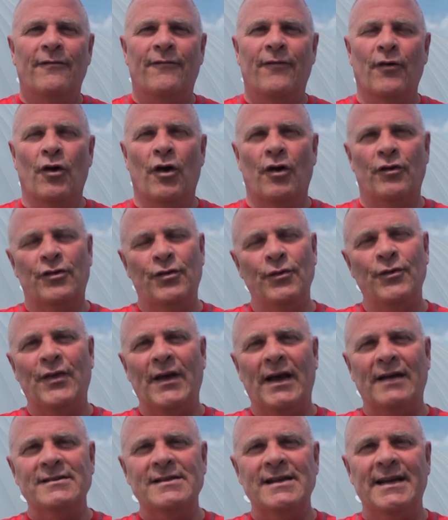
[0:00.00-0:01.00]
for our
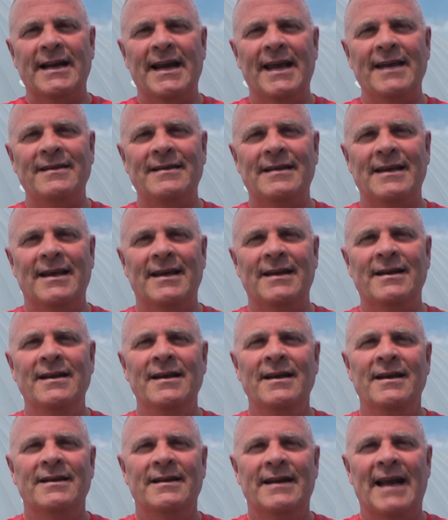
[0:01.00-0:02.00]
2018
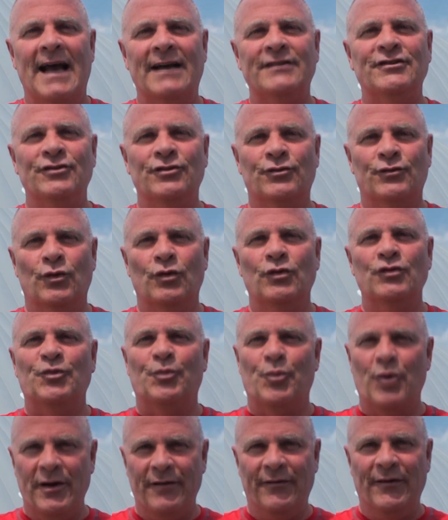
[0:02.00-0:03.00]
National Rules
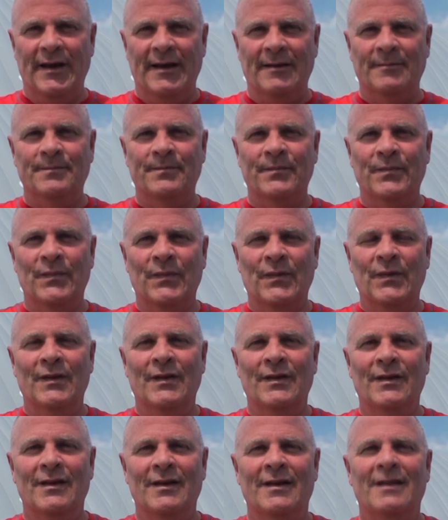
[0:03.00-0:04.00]
Briefing.
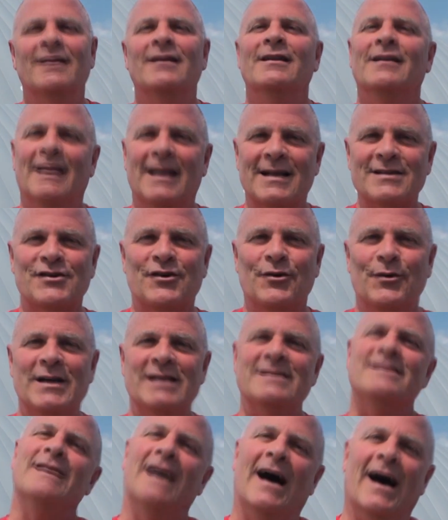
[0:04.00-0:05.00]
Let's go
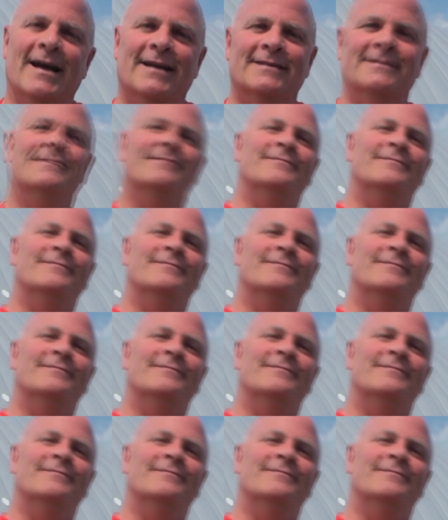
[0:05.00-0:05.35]
inside.